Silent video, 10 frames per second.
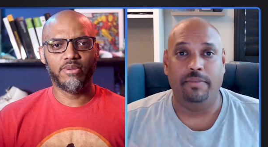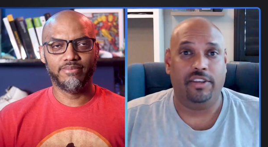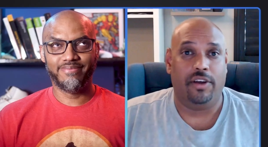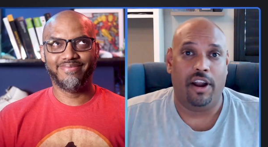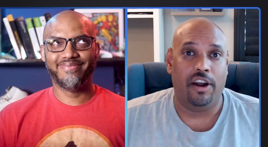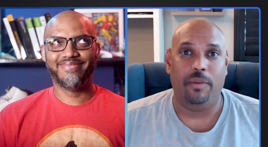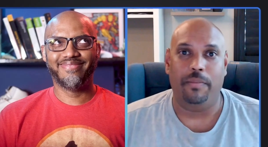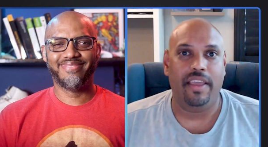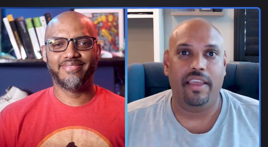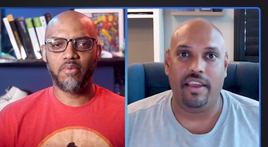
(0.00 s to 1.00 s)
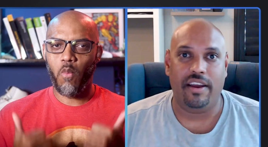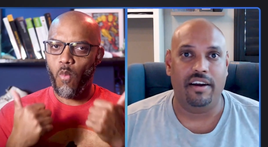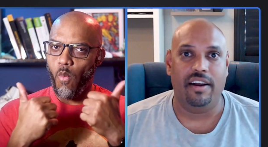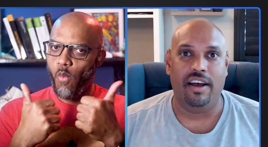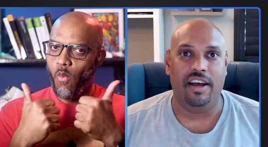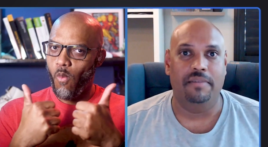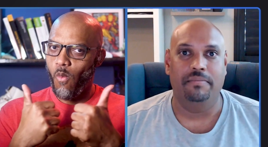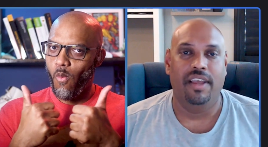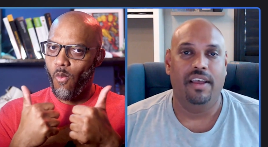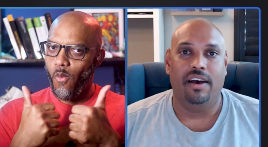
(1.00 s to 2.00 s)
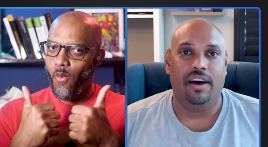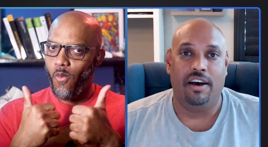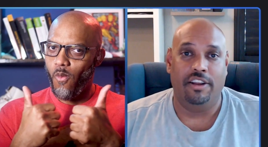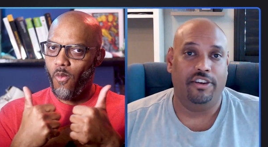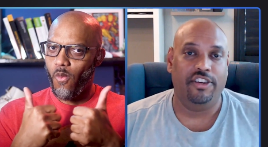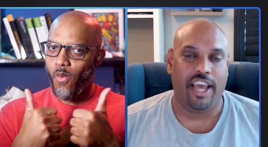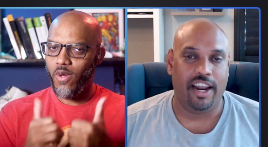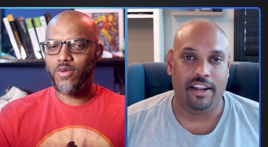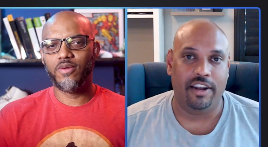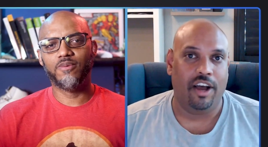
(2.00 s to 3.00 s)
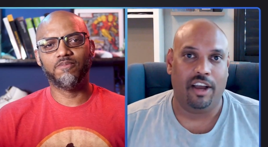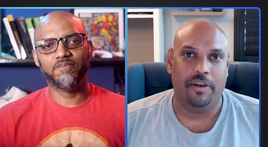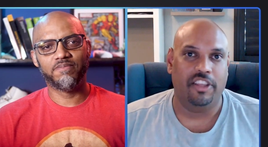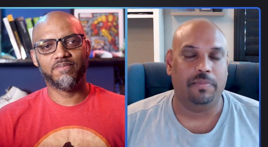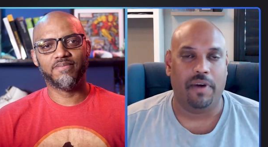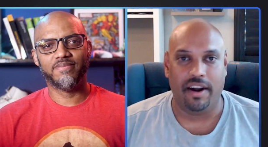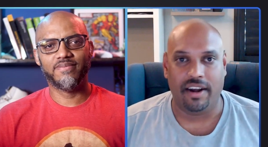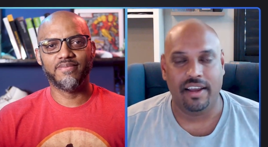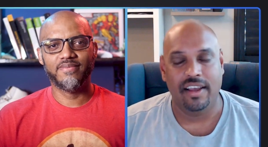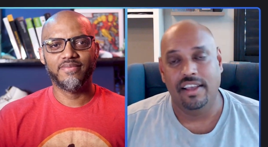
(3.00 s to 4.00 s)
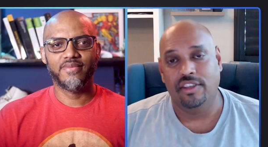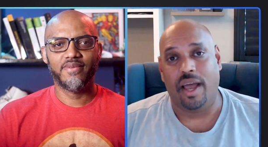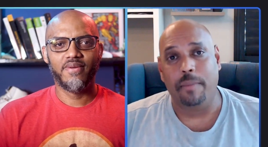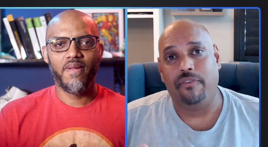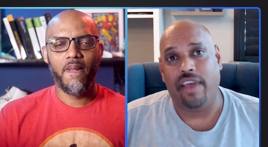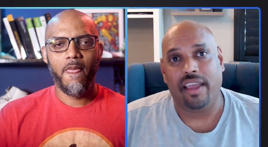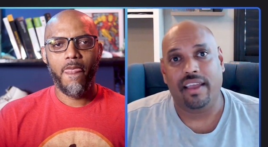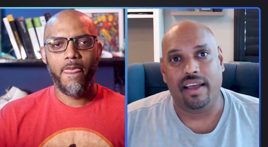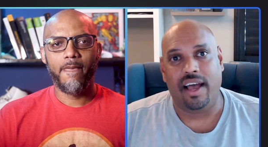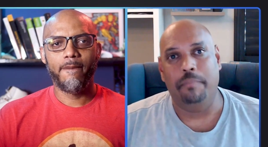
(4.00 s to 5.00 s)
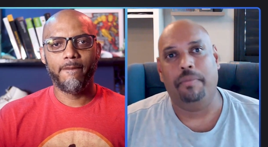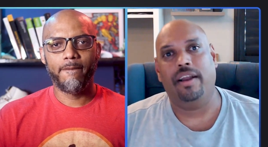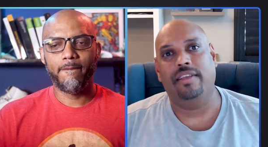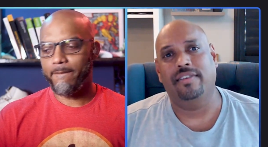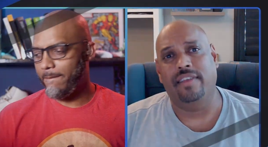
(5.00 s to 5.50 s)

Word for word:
Speaker 1: I'm just honored to be here um, on your channel and talk about Spark. So I'm Venk. I'm part of